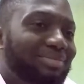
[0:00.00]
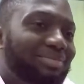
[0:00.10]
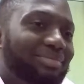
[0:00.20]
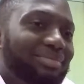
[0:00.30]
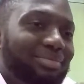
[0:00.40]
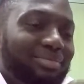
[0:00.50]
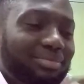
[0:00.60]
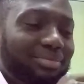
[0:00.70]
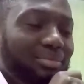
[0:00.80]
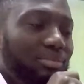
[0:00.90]

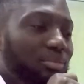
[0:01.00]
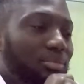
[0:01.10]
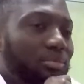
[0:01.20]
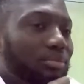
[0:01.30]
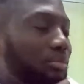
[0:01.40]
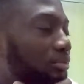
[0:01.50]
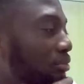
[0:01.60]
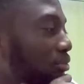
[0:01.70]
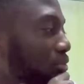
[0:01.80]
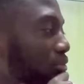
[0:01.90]

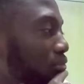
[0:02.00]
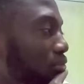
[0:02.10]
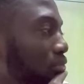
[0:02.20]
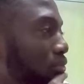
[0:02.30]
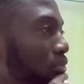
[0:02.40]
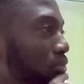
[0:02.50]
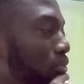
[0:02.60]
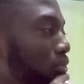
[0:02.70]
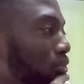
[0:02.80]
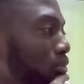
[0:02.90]

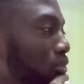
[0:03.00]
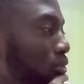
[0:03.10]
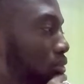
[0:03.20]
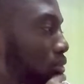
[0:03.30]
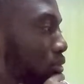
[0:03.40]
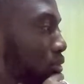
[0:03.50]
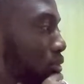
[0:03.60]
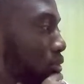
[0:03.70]
(silent)